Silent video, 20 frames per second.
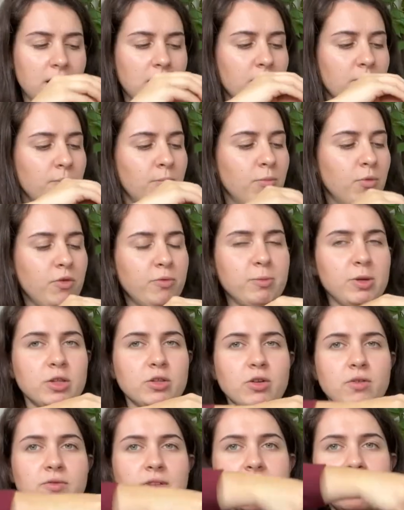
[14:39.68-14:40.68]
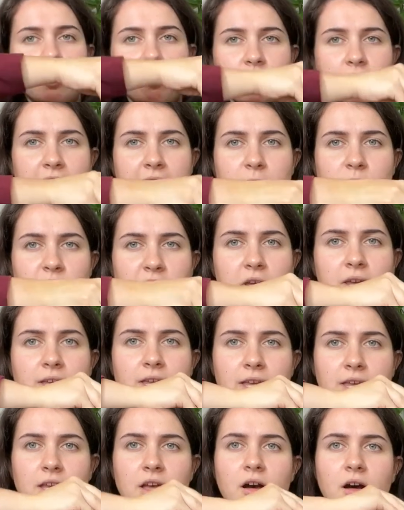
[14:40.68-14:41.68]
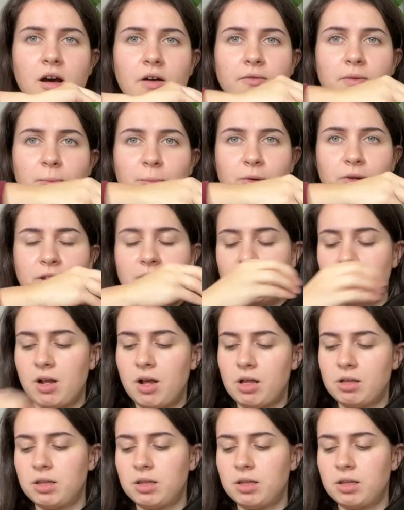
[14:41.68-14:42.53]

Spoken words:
movement of like, okay, I'm taking it off and putting it on.